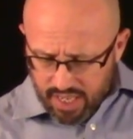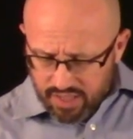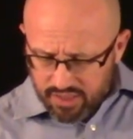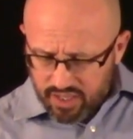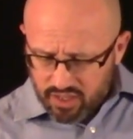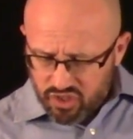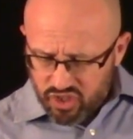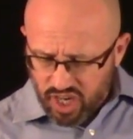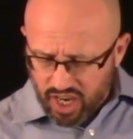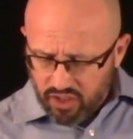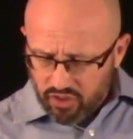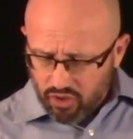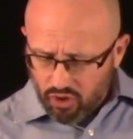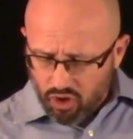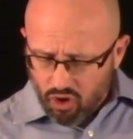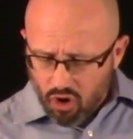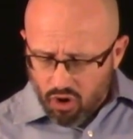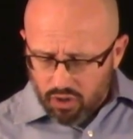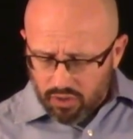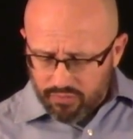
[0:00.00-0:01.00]
The jailer
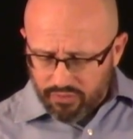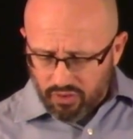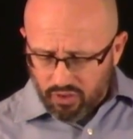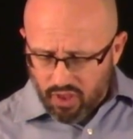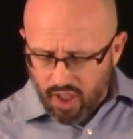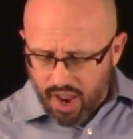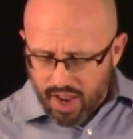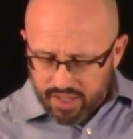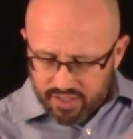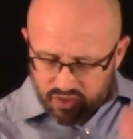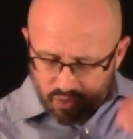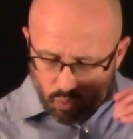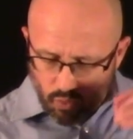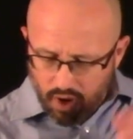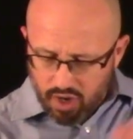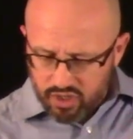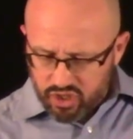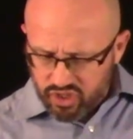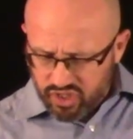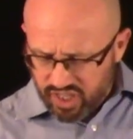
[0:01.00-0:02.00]
called for lights,
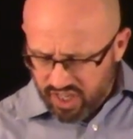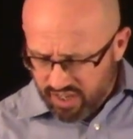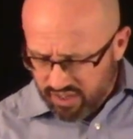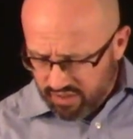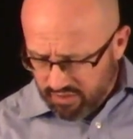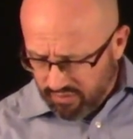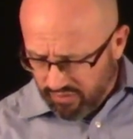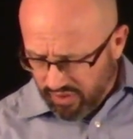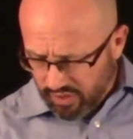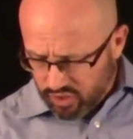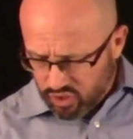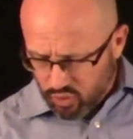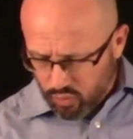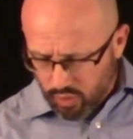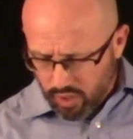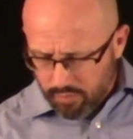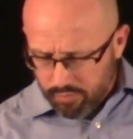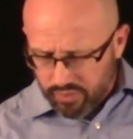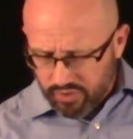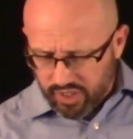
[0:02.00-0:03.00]
rushed in, and fell
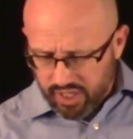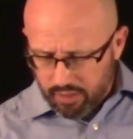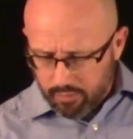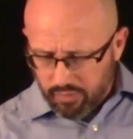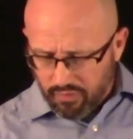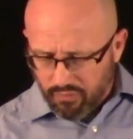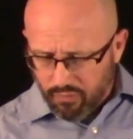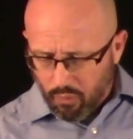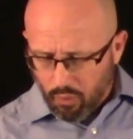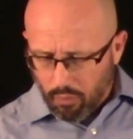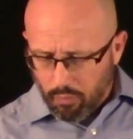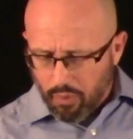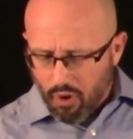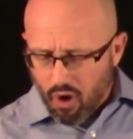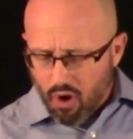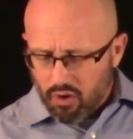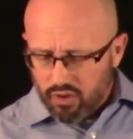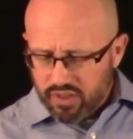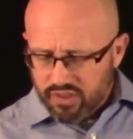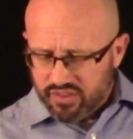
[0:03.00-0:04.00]
trembling before
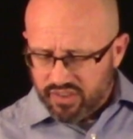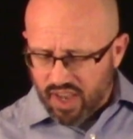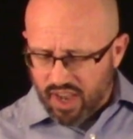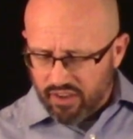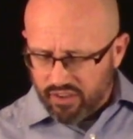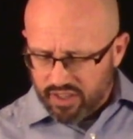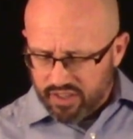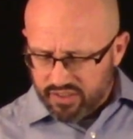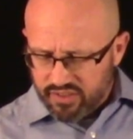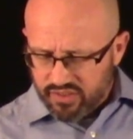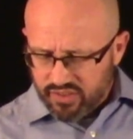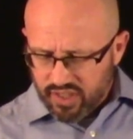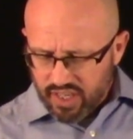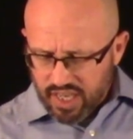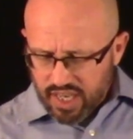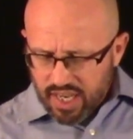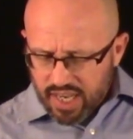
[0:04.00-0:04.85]
Paul and Silas.